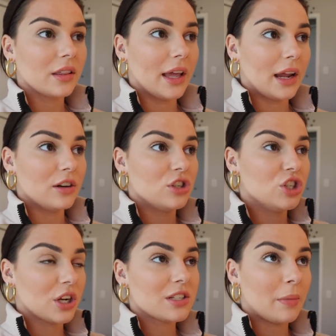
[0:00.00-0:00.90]
Like,
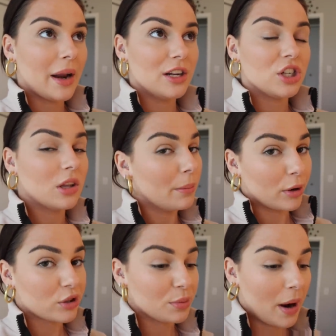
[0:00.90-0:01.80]
just managing the
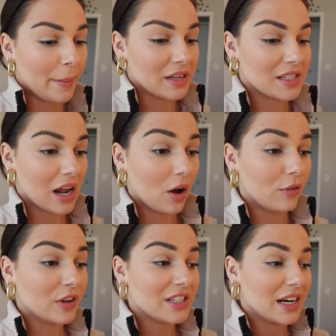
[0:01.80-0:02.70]
merch by
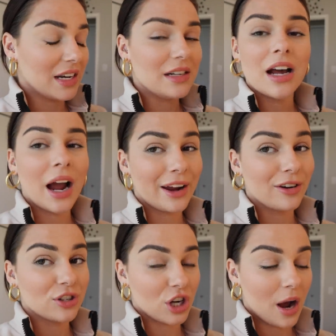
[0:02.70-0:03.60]
myself is an
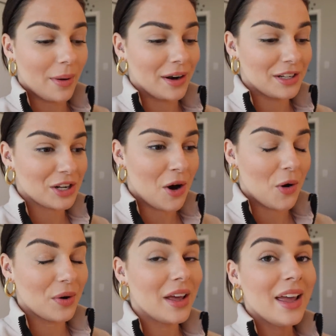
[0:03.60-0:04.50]
entire job on its
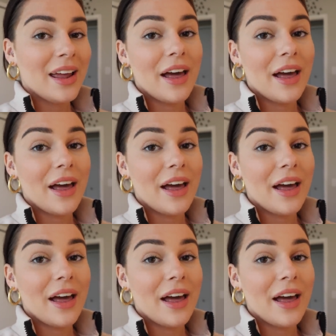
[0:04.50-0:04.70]
own,